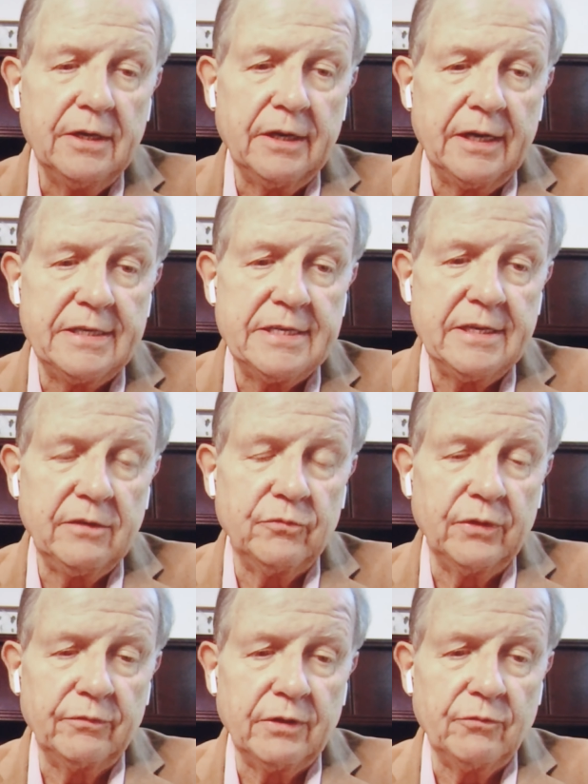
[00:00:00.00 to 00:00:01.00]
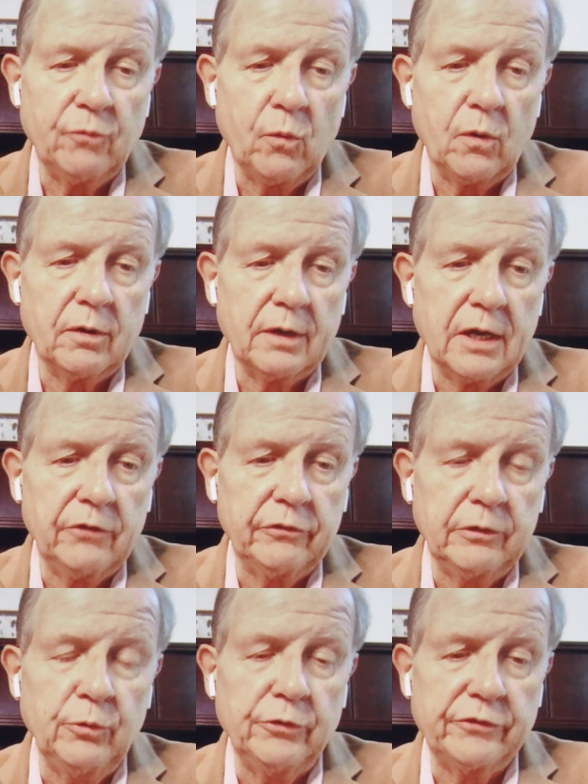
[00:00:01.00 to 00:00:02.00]
1954,
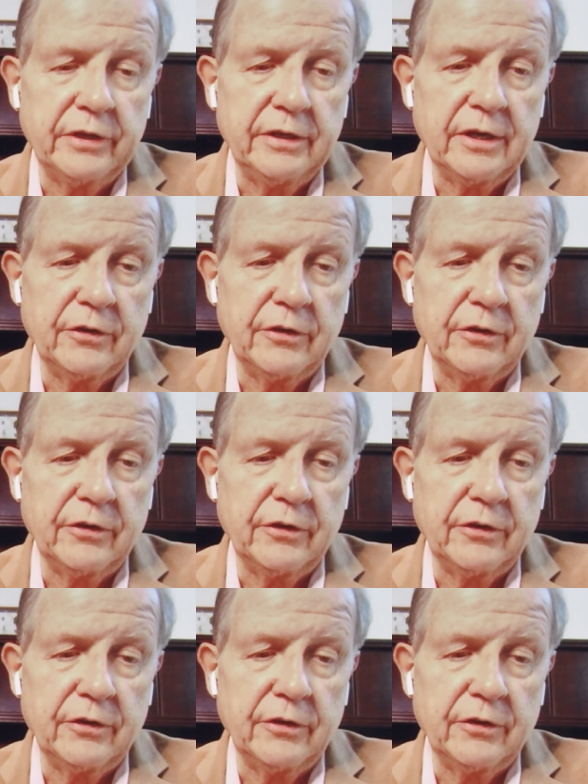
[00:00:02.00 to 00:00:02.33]
as Lewis didn't